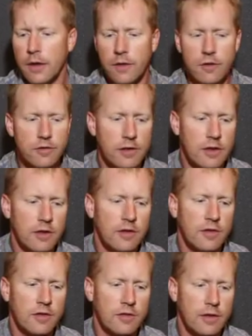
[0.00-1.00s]
This
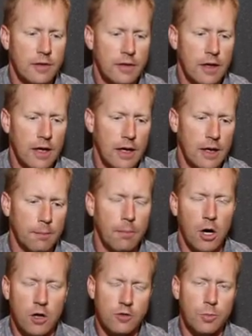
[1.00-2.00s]
is a
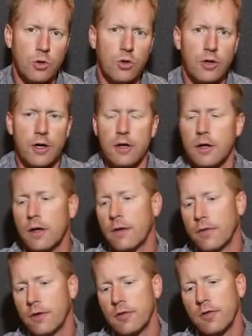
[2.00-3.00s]
Bosch Bulldog.
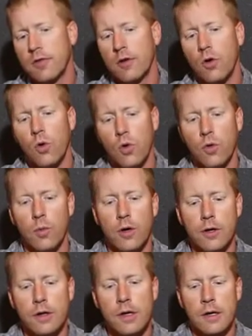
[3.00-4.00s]
This is an old
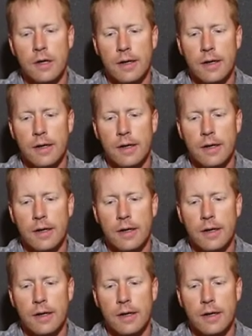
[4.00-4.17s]
one.